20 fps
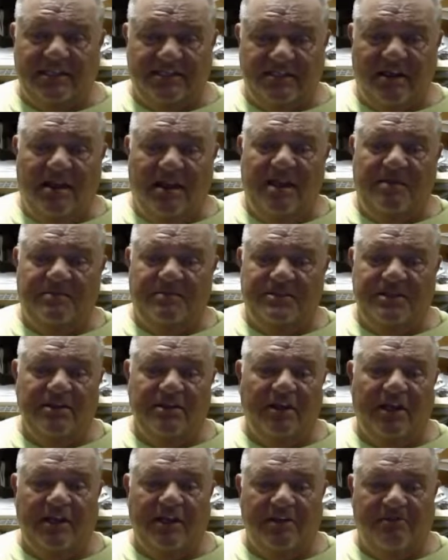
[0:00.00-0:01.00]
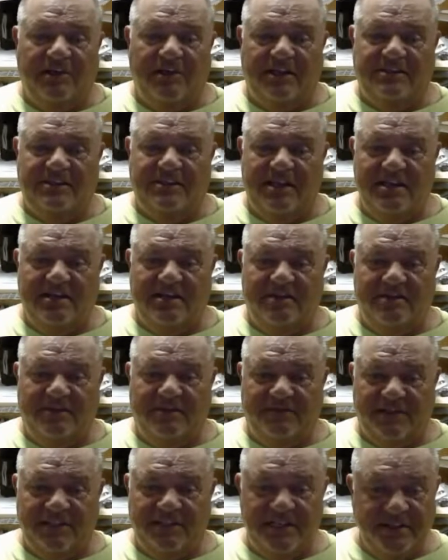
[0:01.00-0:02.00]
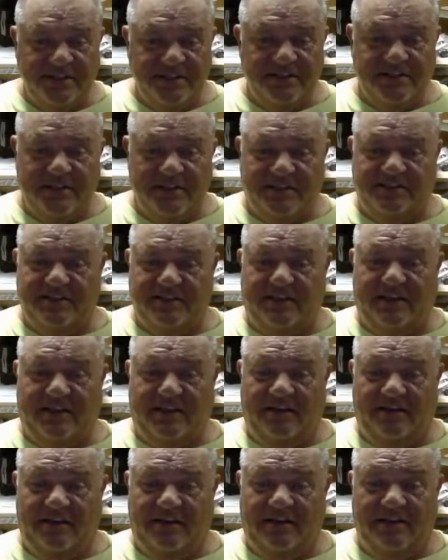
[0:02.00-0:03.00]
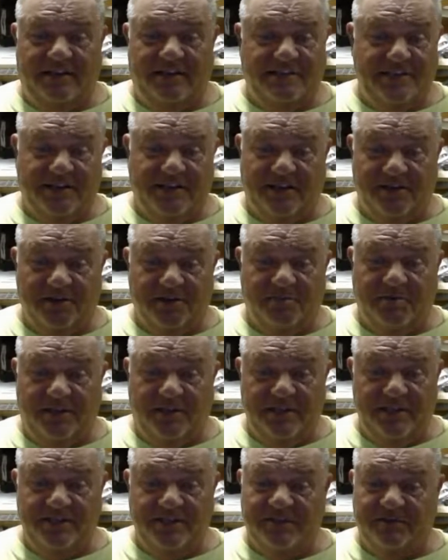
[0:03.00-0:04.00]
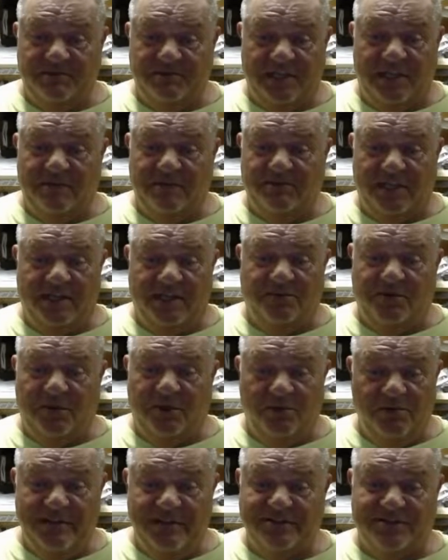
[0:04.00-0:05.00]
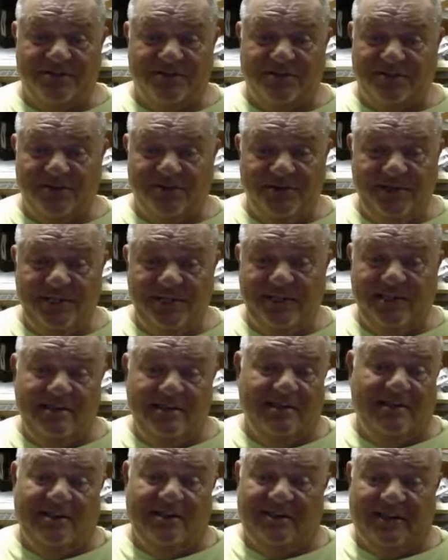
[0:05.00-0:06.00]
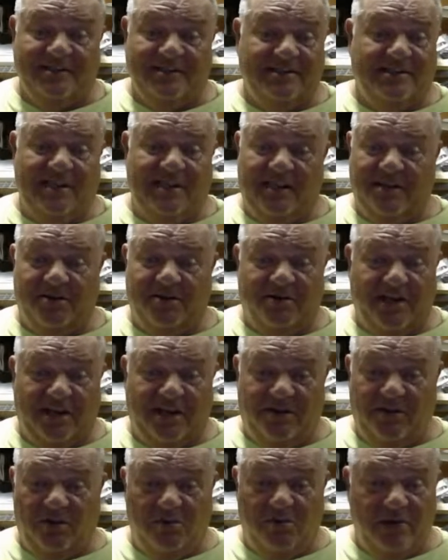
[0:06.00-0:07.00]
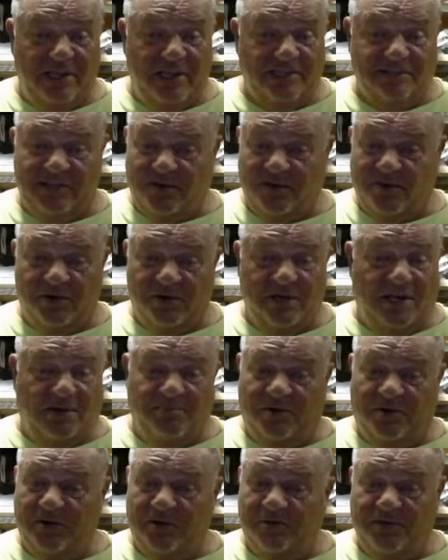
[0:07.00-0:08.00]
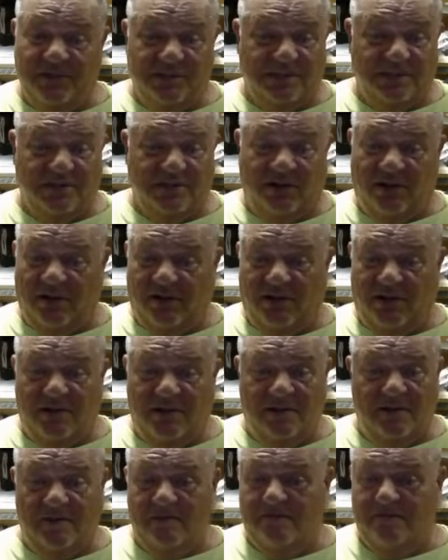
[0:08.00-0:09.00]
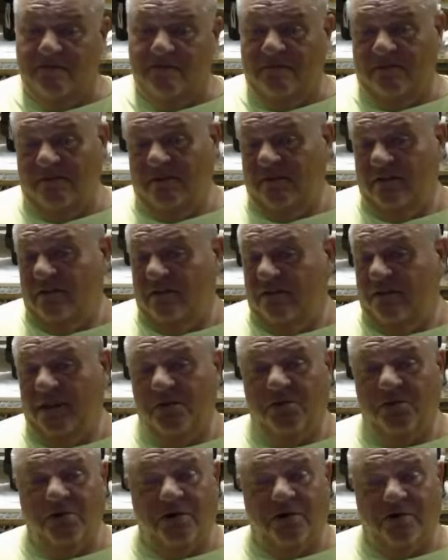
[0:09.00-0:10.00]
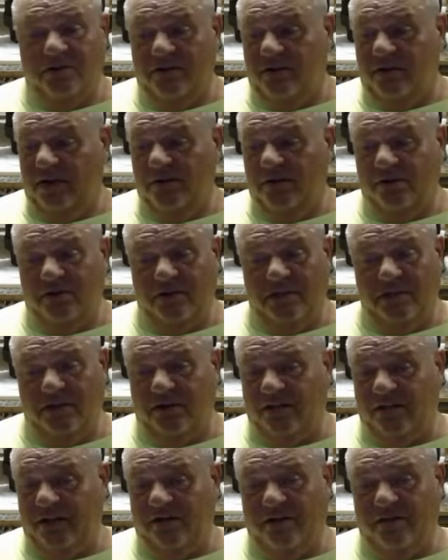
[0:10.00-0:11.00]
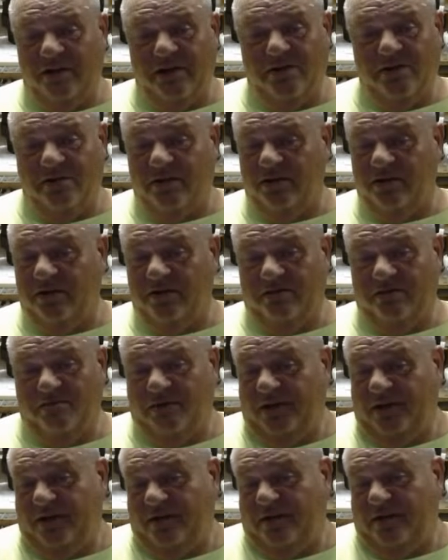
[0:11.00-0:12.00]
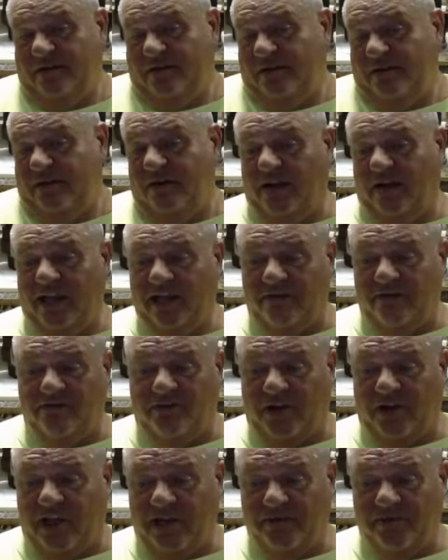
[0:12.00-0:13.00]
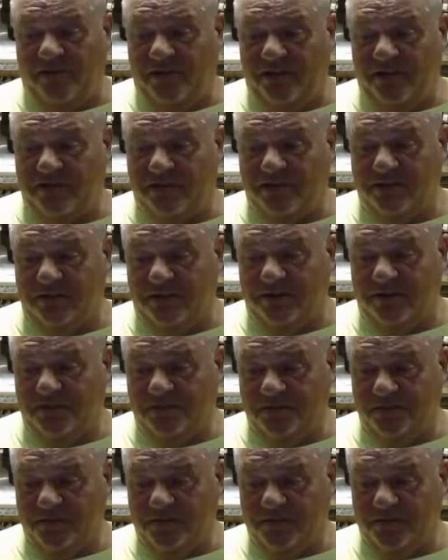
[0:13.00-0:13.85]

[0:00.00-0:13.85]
of times, you know, like if I take the jets out and I take other planes, sometimes like when the winds are screwy, like today they're out of the west. They were not perfect at all. They weren't. They were. You know, they were. But you know, I can fly with it. So